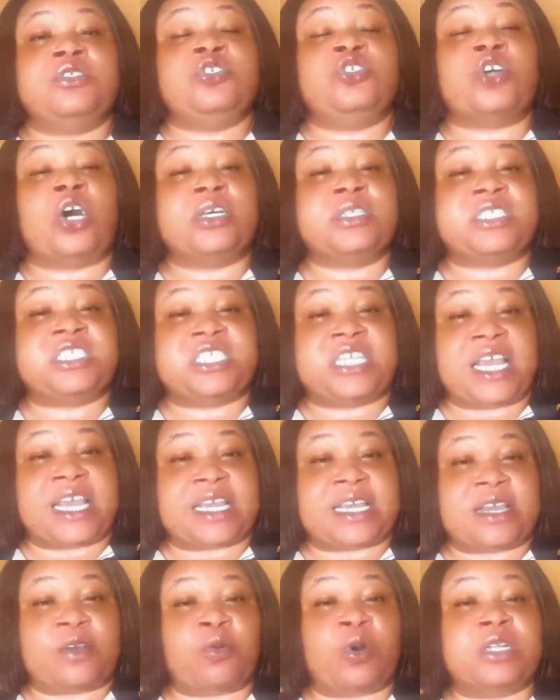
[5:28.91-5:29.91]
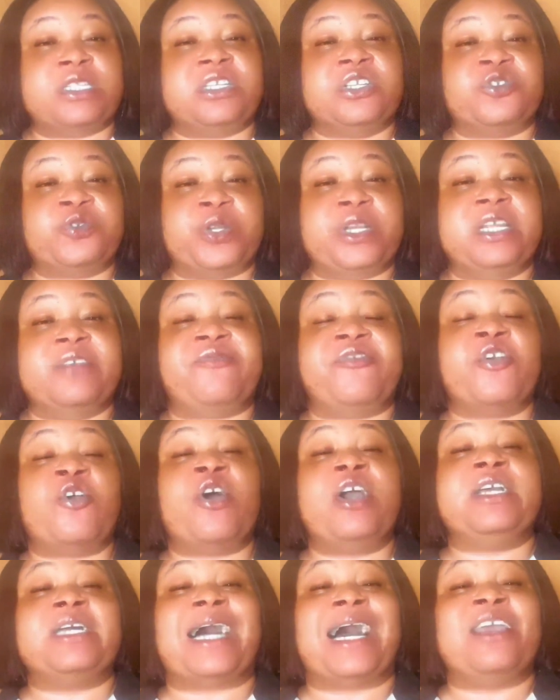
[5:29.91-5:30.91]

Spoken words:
Just check what is really figure.